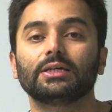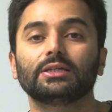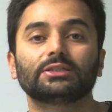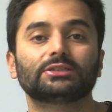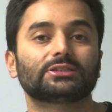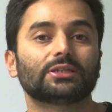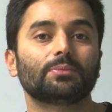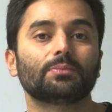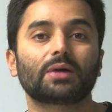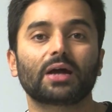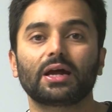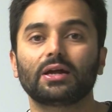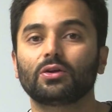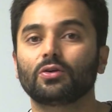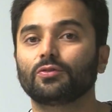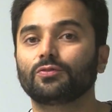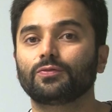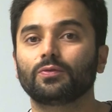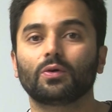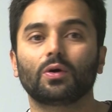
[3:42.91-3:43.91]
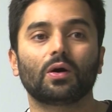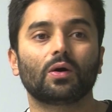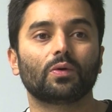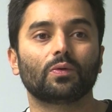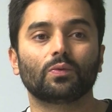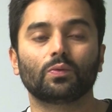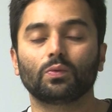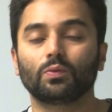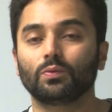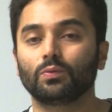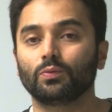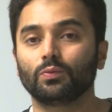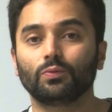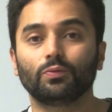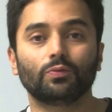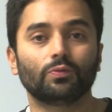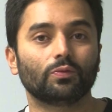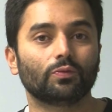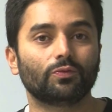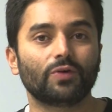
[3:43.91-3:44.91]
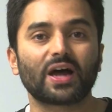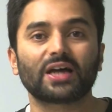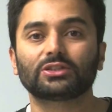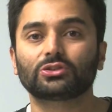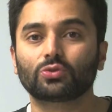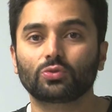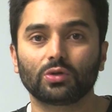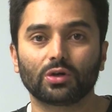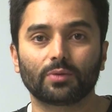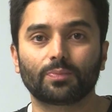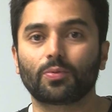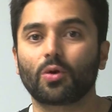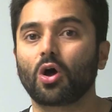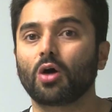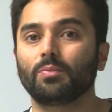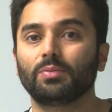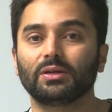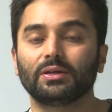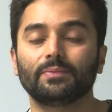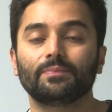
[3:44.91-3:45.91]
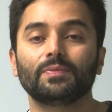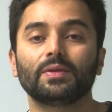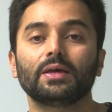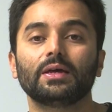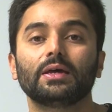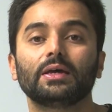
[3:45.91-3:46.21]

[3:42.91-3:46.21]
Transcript: some kind of vascular problem.